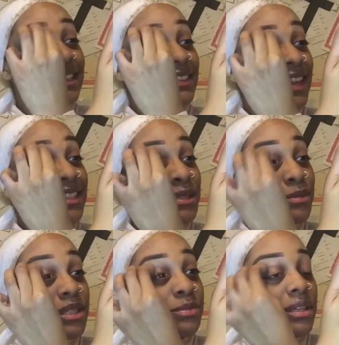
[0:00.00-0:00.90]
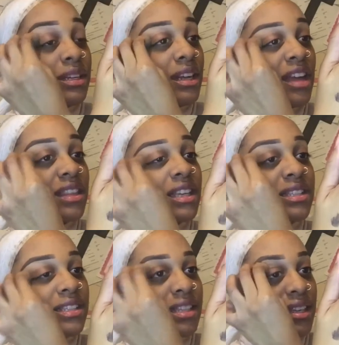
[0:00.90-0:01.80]
Okay, so I'm just blending out the
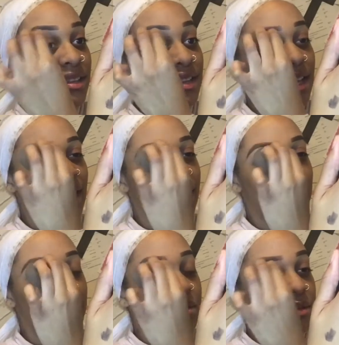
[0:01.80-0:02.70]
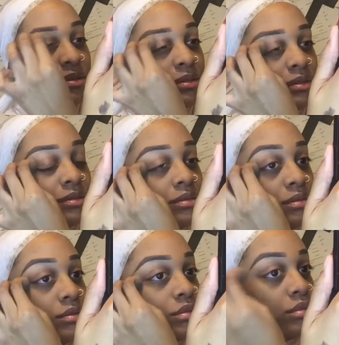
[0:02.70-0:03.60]
concealer that I
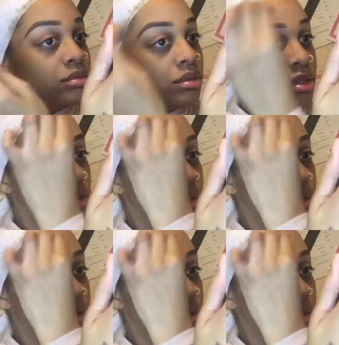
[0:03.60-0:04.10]
used.